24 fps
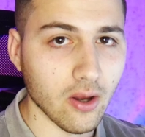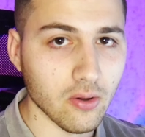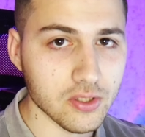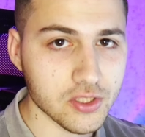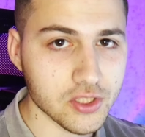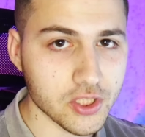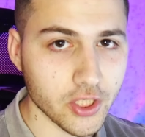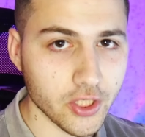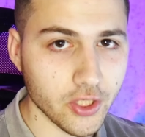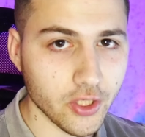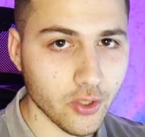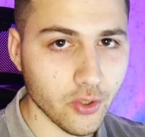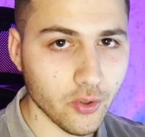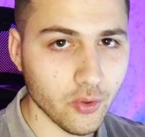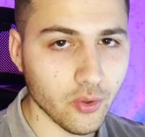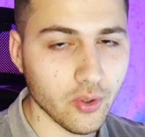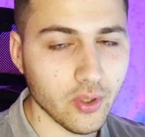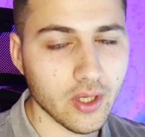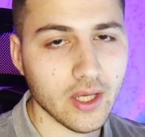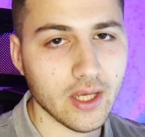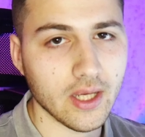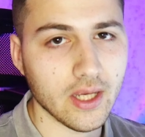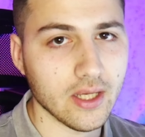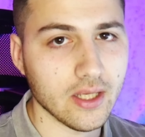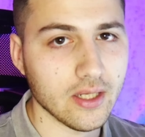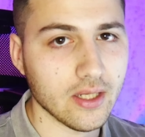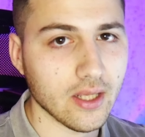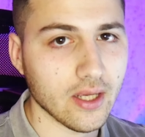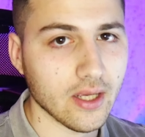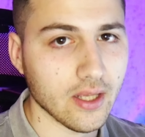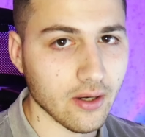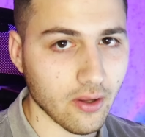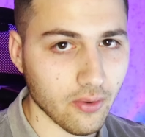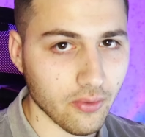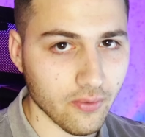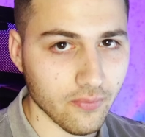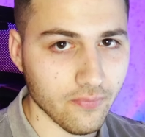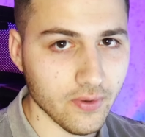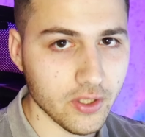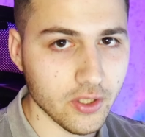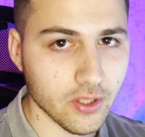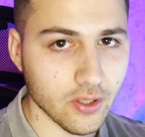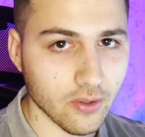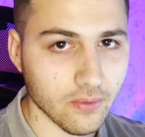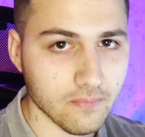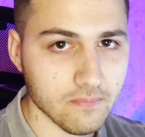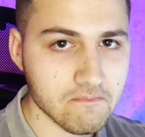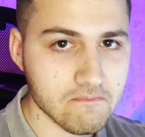will see you in another video.